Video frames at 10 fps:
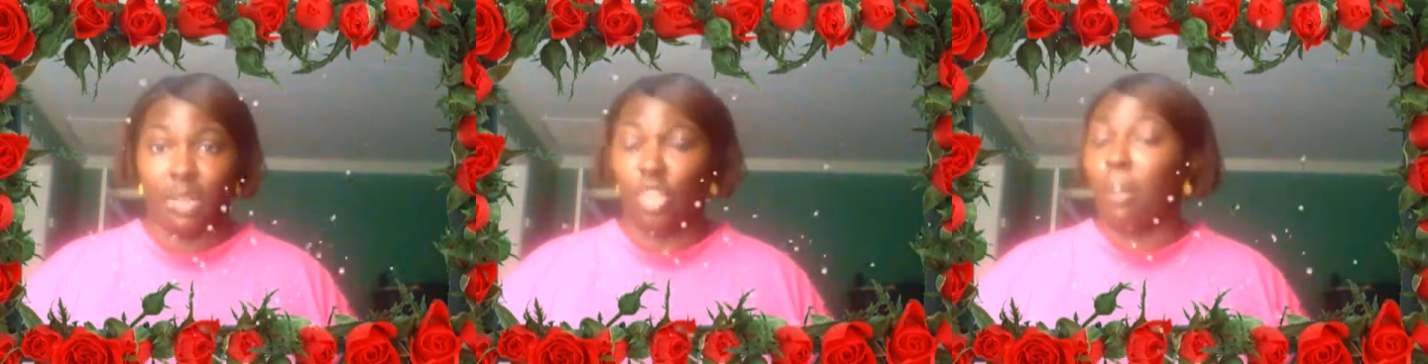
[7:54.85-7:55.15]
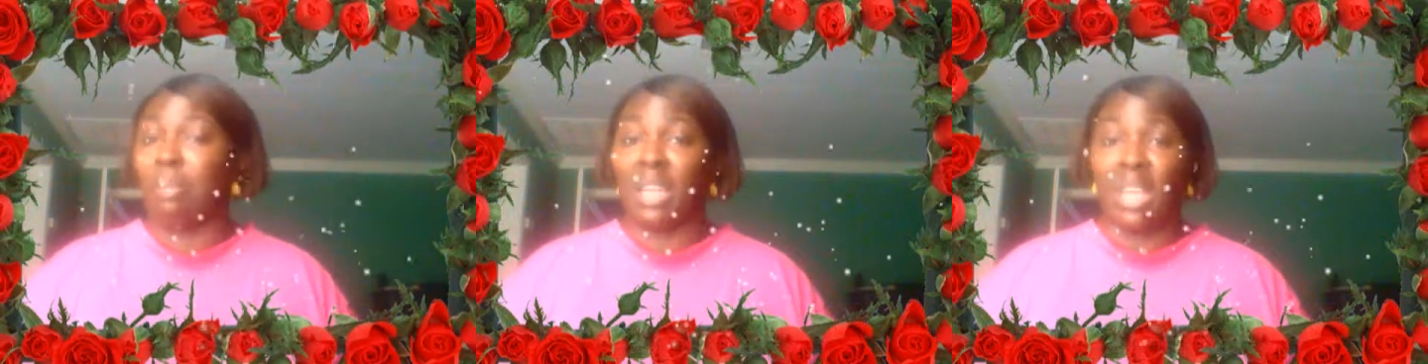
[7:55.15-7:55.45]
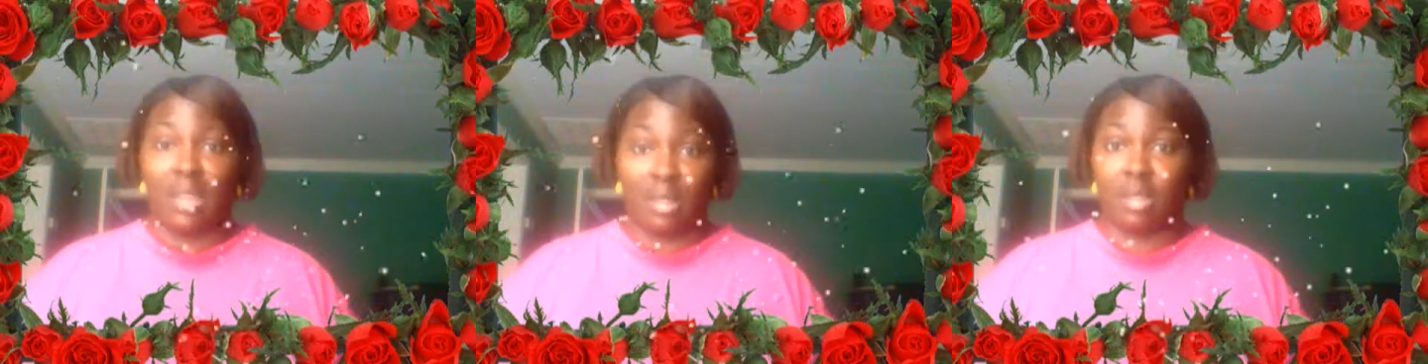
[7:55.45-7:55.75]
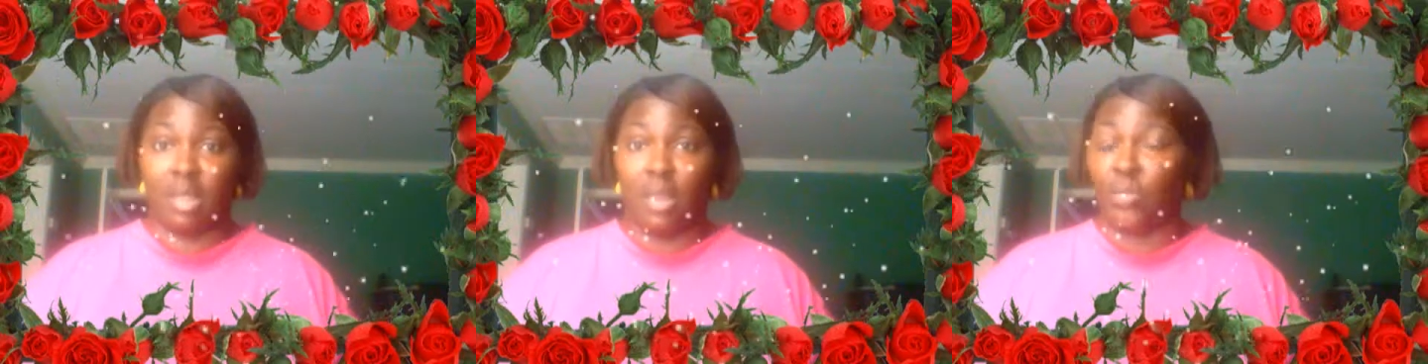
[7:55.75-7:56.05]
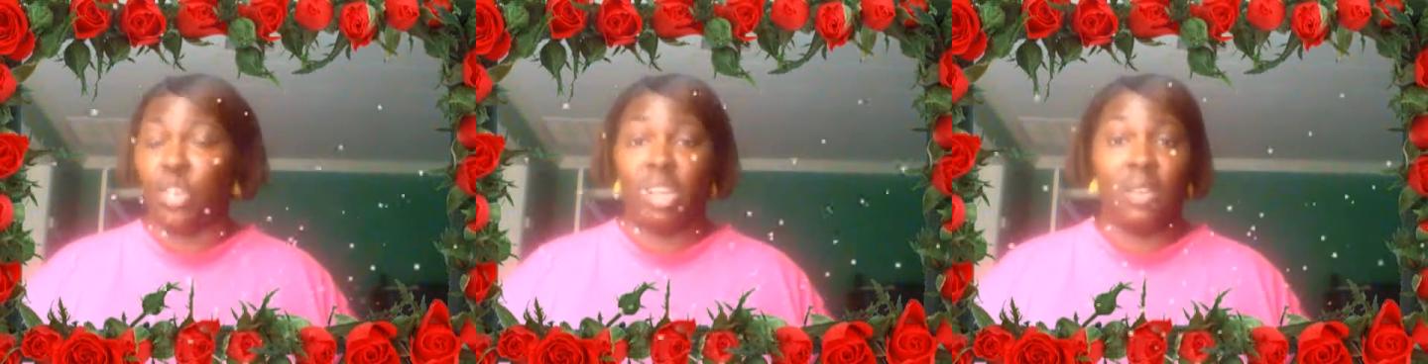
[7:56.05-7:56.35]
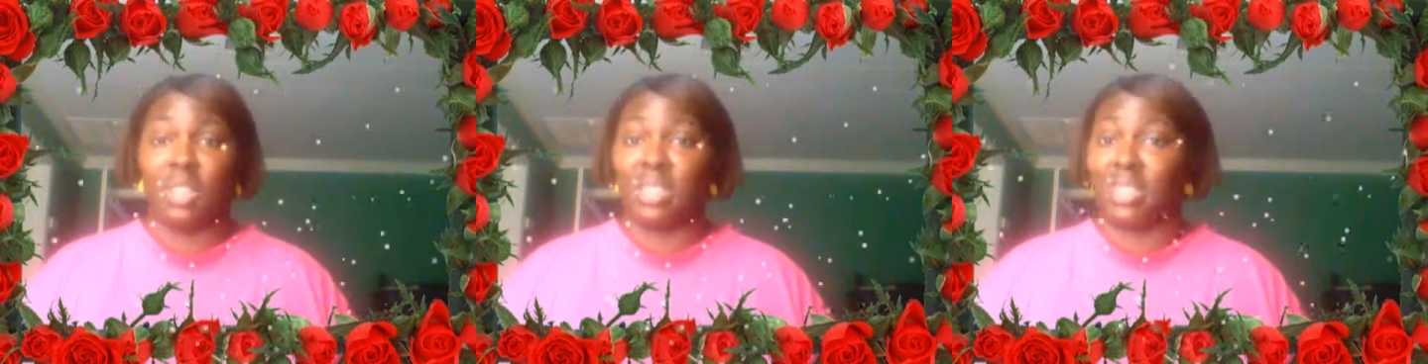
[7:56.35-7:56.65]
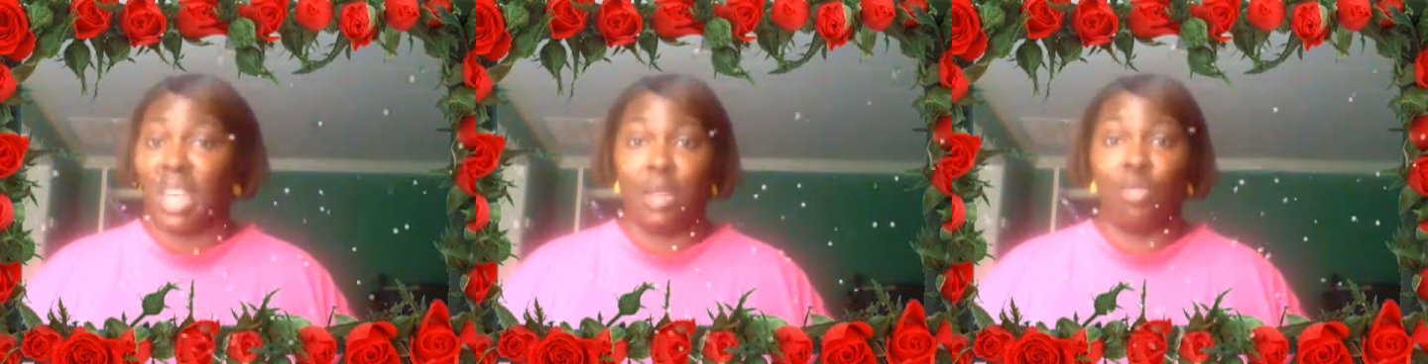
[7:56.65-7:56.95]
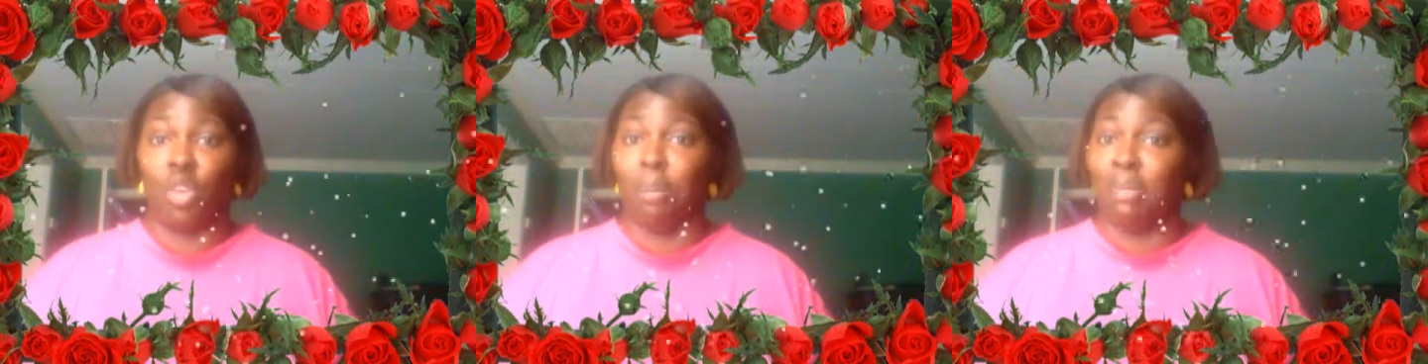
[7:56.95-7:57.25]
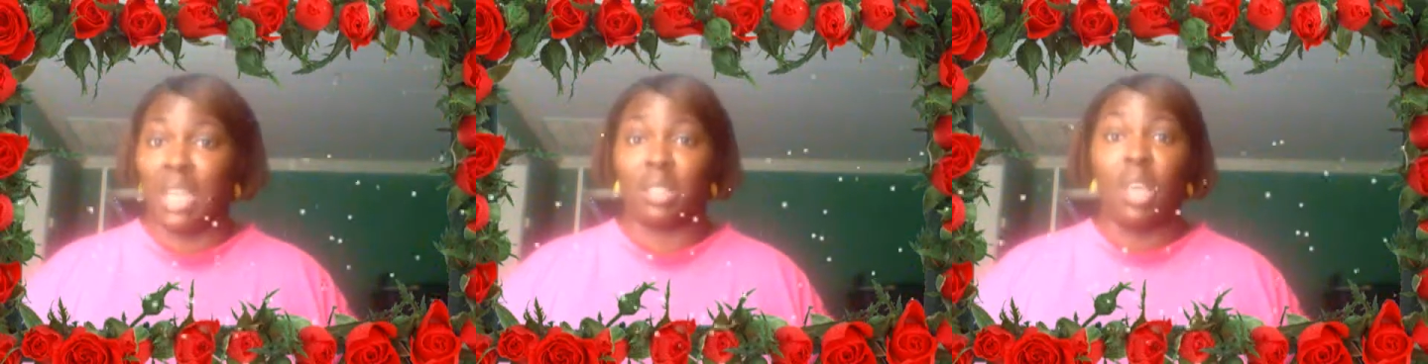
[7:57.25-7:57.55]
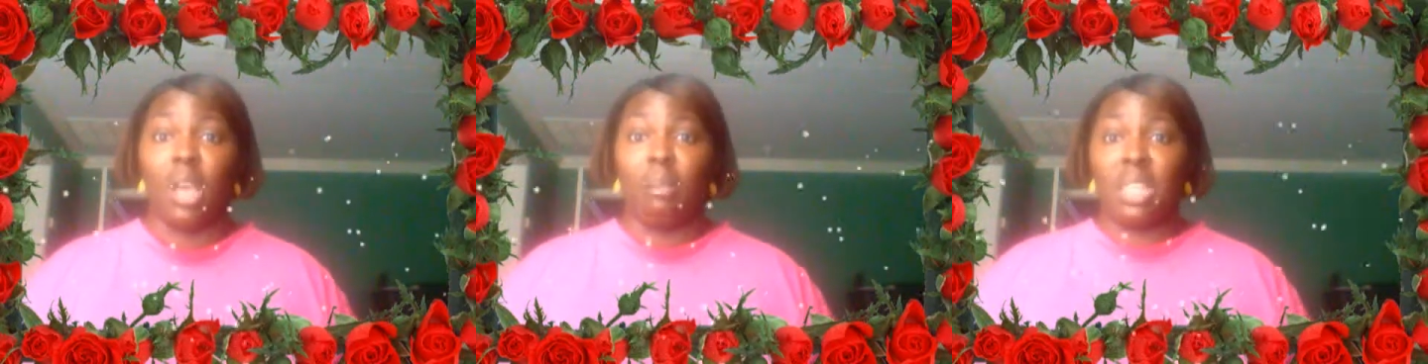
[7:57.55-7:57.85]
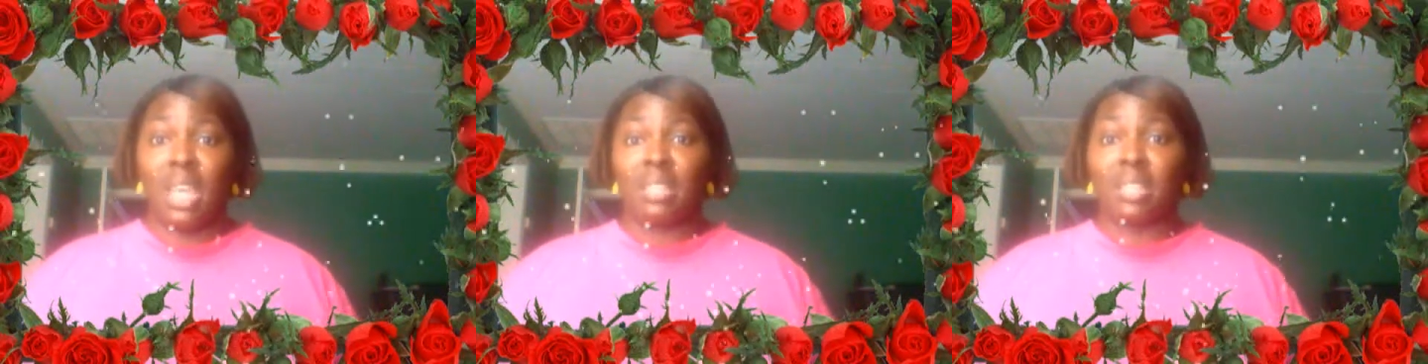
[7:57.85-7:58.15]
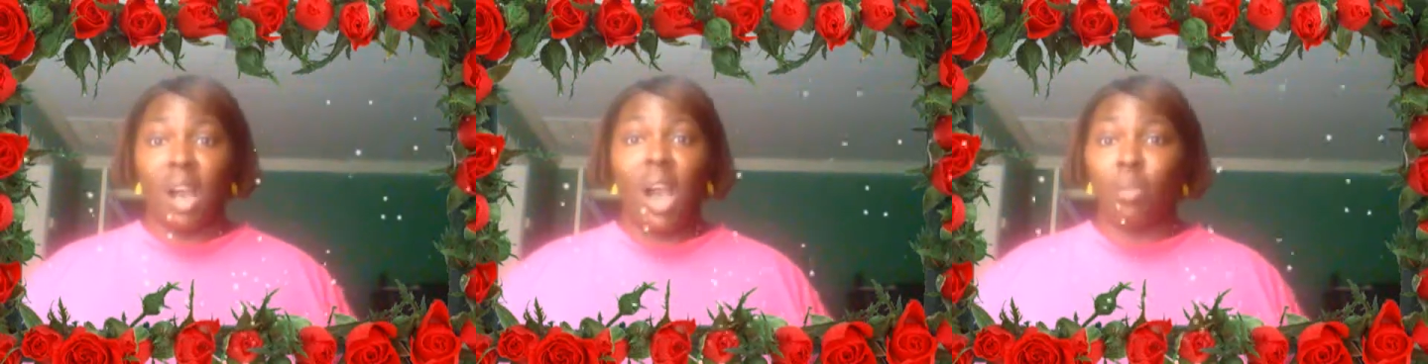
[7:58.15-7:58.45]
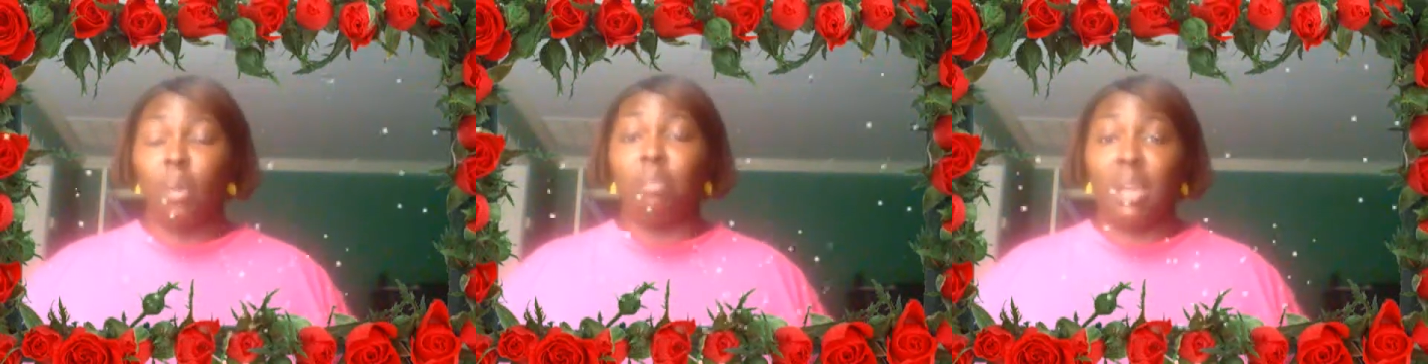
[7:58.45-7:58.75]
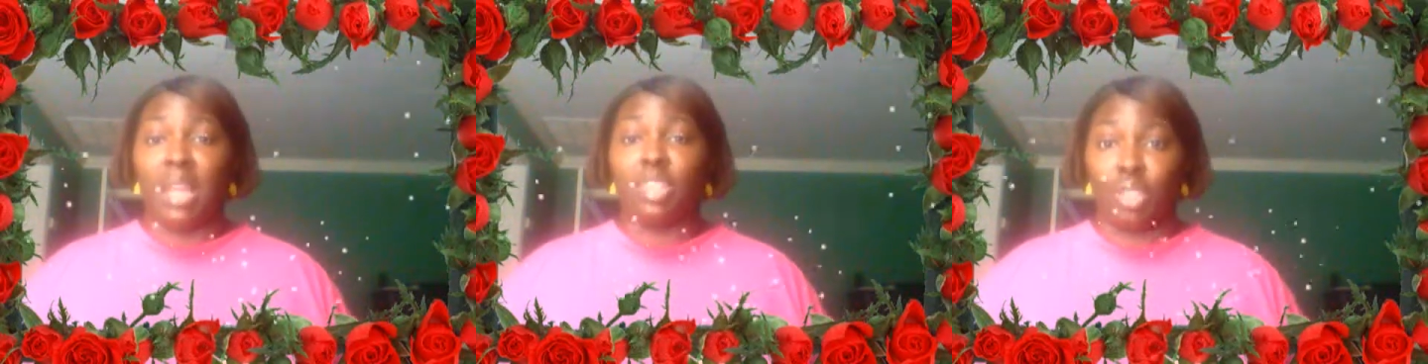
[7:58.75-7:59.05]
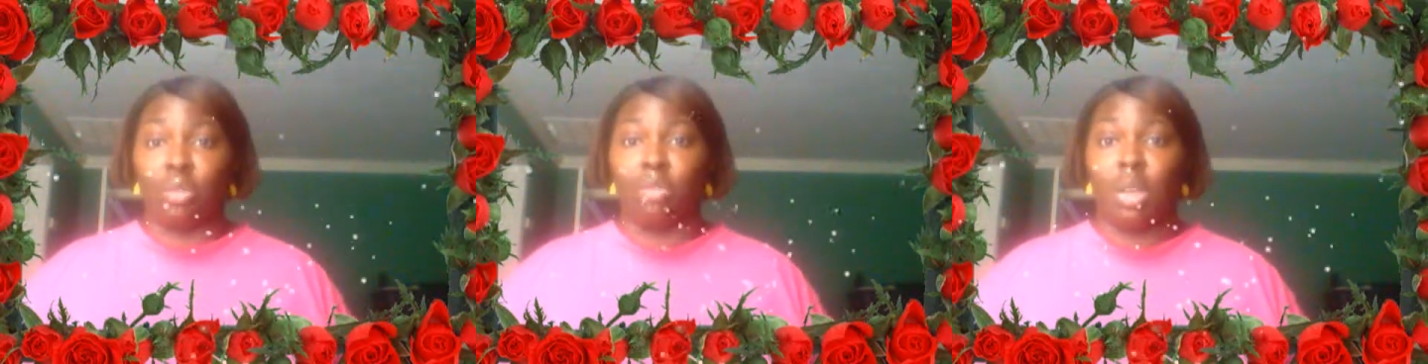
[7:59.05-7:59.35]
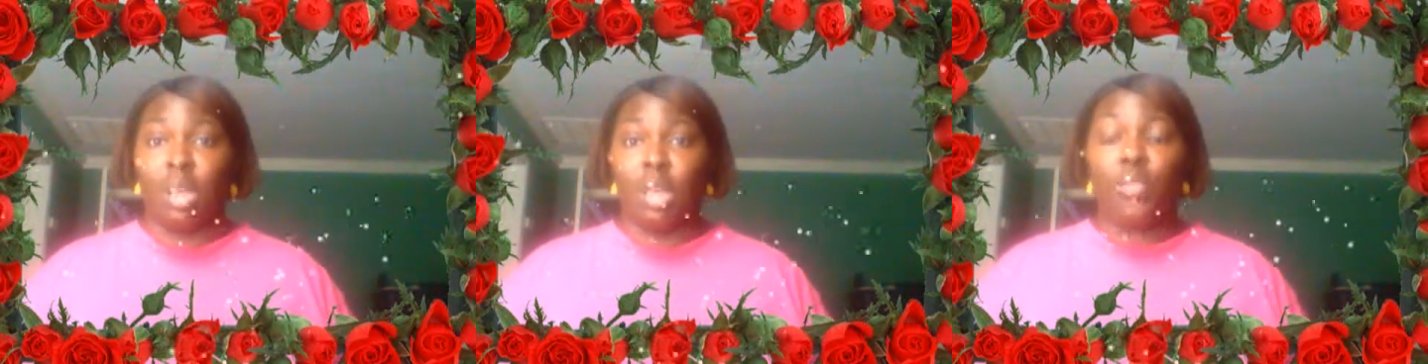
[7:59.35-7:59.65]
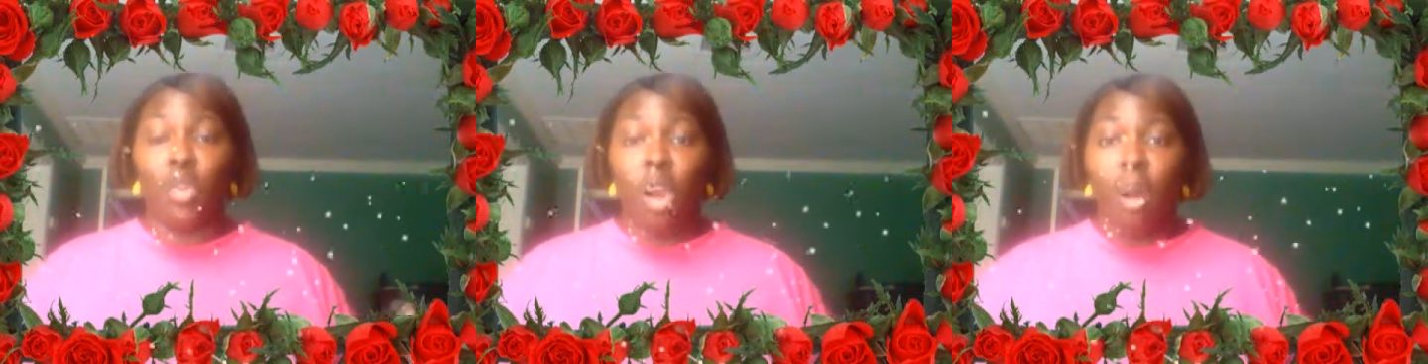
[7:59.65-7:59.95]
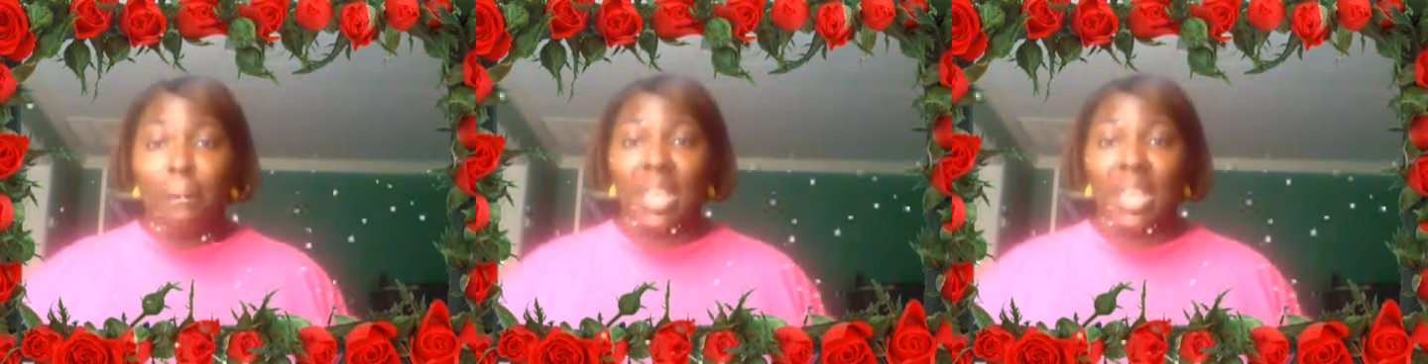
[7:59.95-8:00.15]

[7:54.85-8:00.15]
You're blessed. If you're even saved, you're blessed. But yes, God will bless you if you're